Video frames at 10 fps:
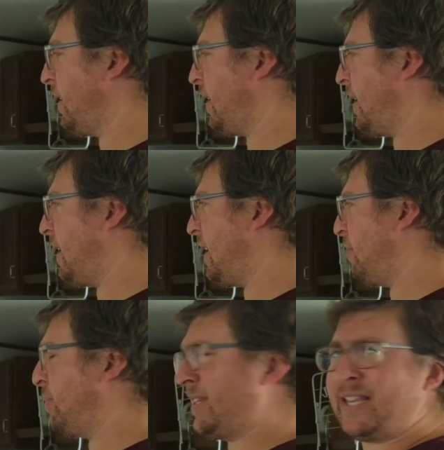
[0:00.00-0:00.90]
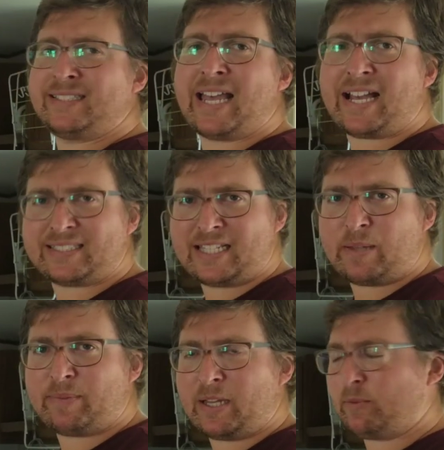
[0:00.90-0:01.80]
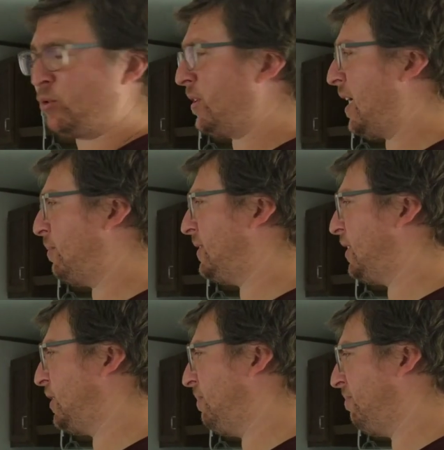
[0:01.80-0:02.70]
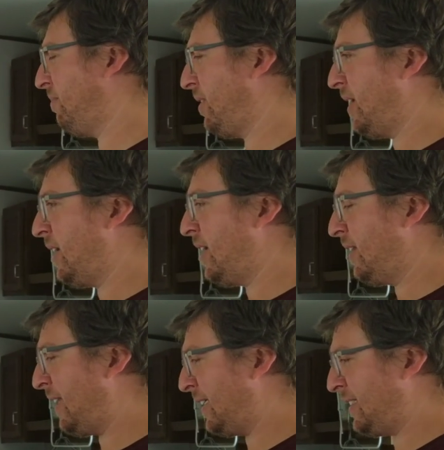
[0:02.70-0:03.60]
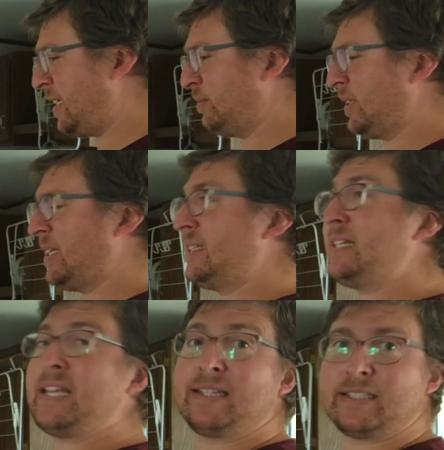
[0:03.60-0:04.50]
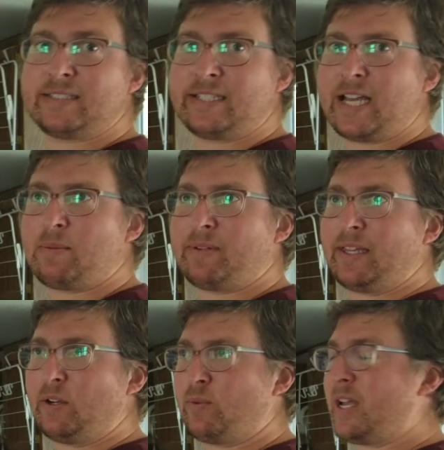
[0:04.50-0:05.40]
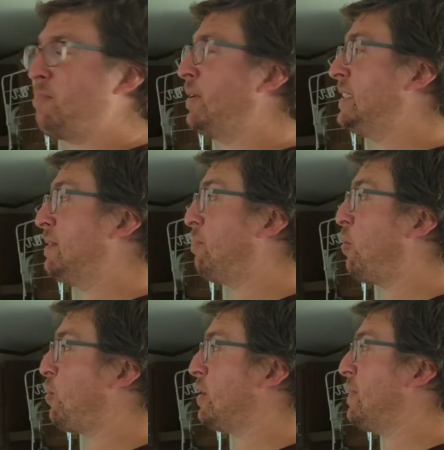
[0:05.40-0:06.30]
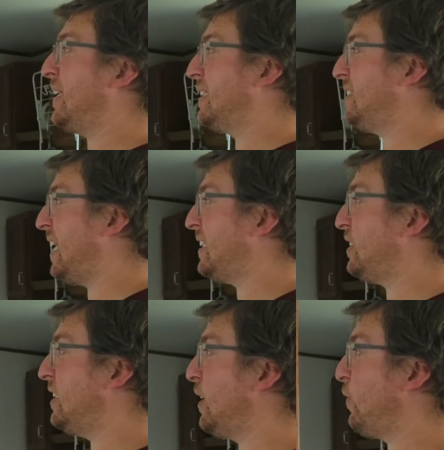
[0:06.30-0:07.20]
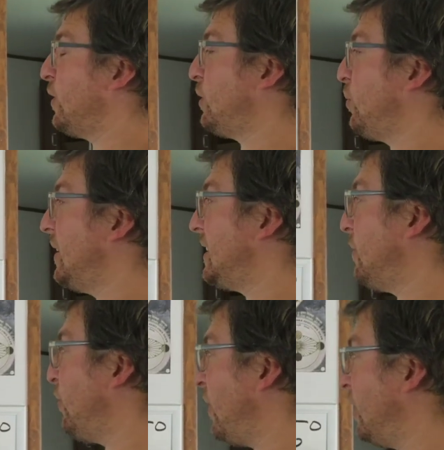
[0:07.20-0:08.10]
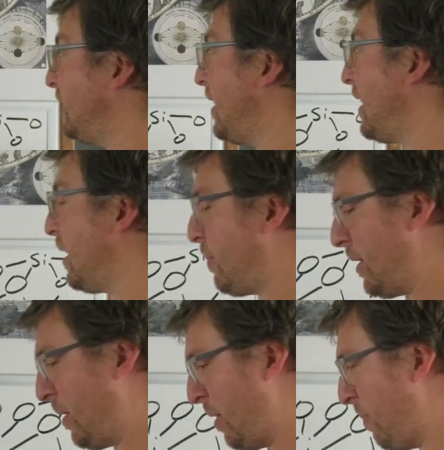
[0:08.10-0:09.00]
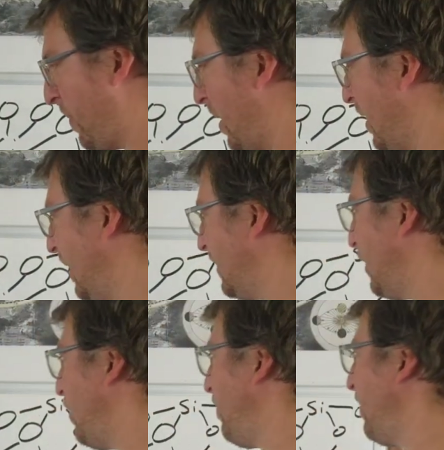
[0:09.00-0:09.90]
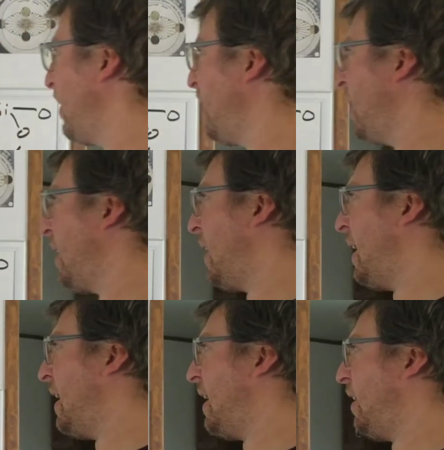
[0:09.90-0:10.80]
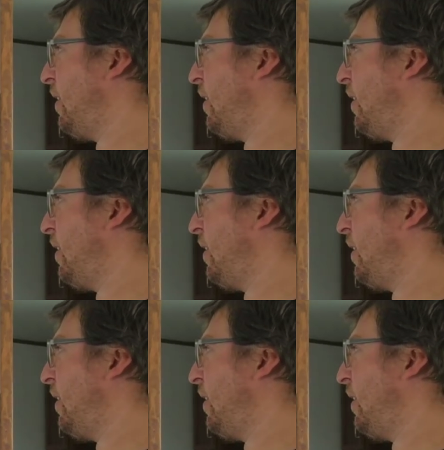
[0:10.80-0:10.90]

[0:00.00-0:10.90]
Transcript: uh, but the exact same chemical composition. That seems needlessly complicated, right? But it's important because that's the difference between some of what you're seeing up here. So uh,